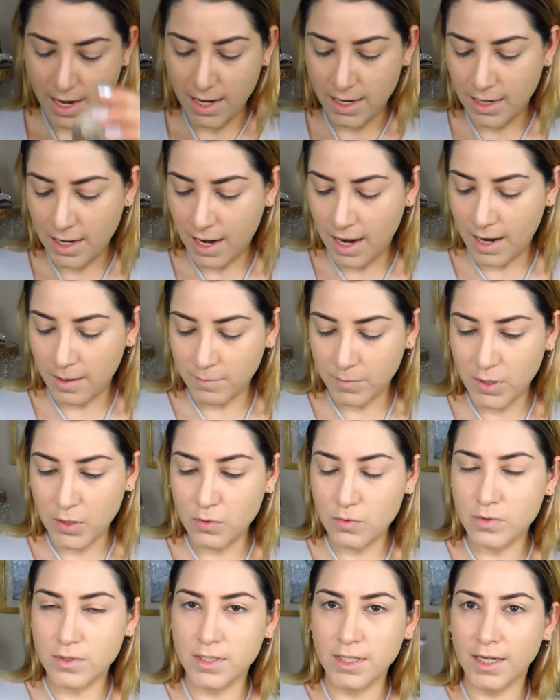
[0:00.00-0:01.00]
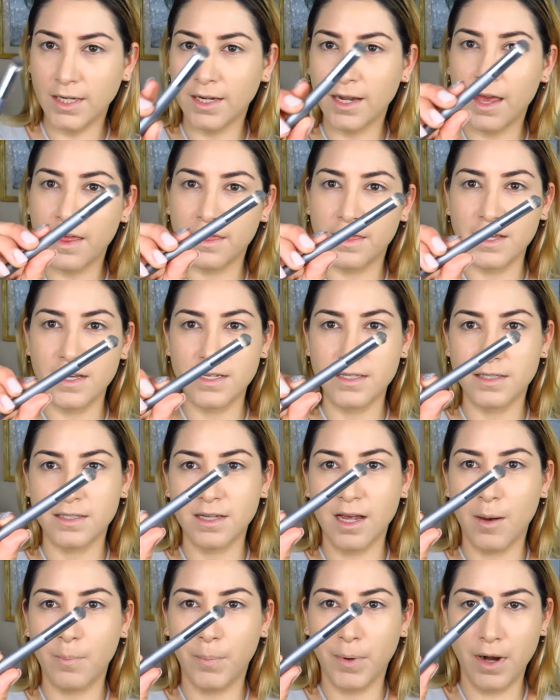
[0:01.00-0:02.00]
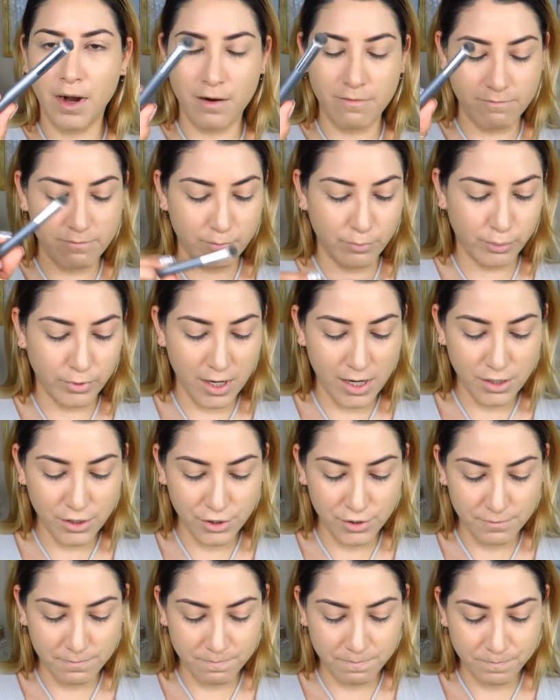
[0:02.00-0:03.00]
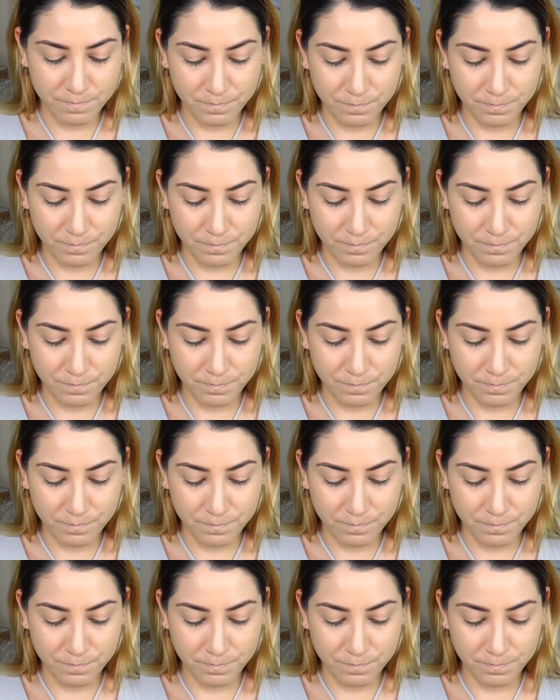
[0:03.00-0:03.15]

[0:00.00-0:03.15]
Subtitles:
and I'm using this Up and Up brush.